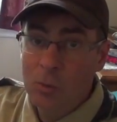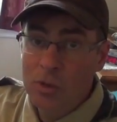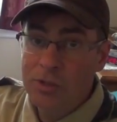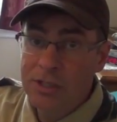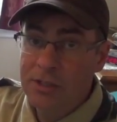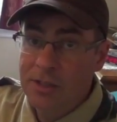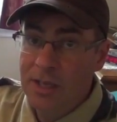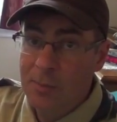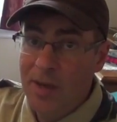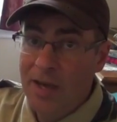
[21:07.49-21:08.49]
You will need a
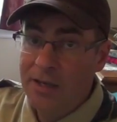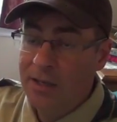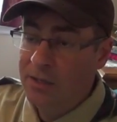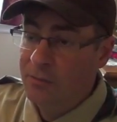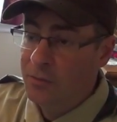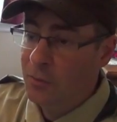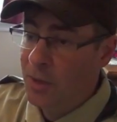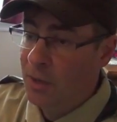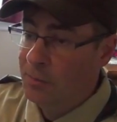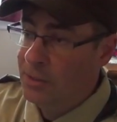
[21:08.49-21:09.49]
day pack in
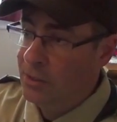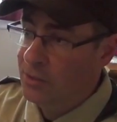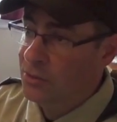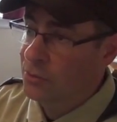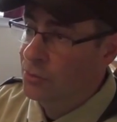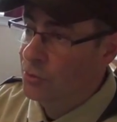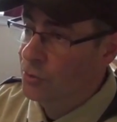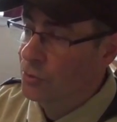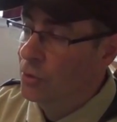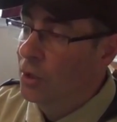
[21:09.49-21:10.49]
Philmont because you
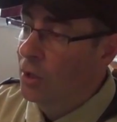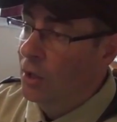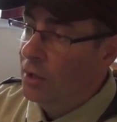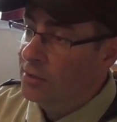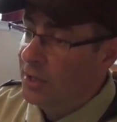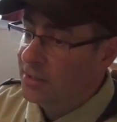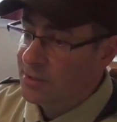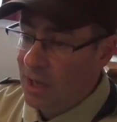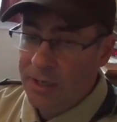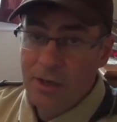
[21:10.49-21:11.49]
do take
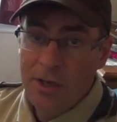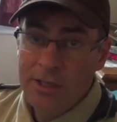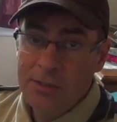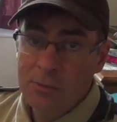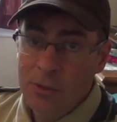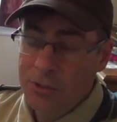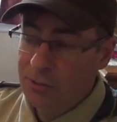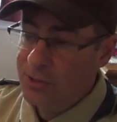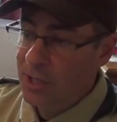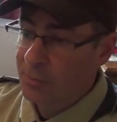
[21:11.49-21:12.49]
side hikes where
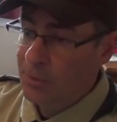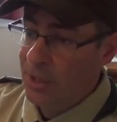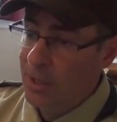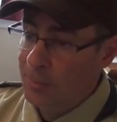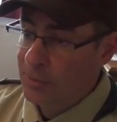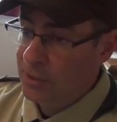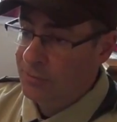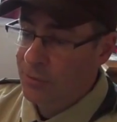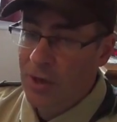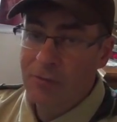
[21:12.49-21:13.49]
you'll set up camp and
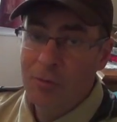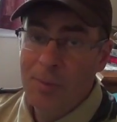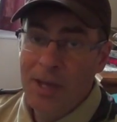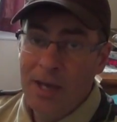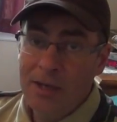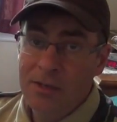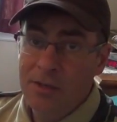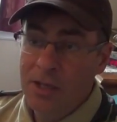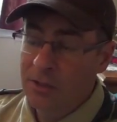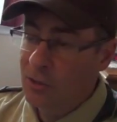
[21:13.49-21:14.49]
leave your heavy pack
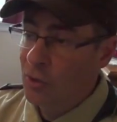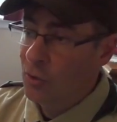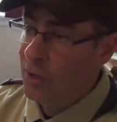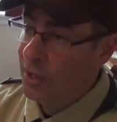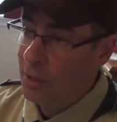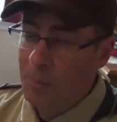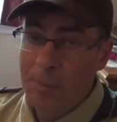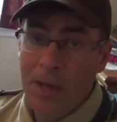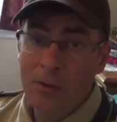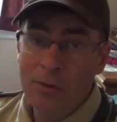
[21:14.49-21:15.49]
and then go head up a
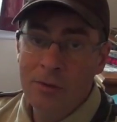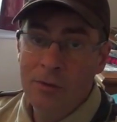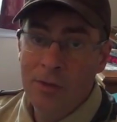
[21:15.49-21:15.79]
mountain.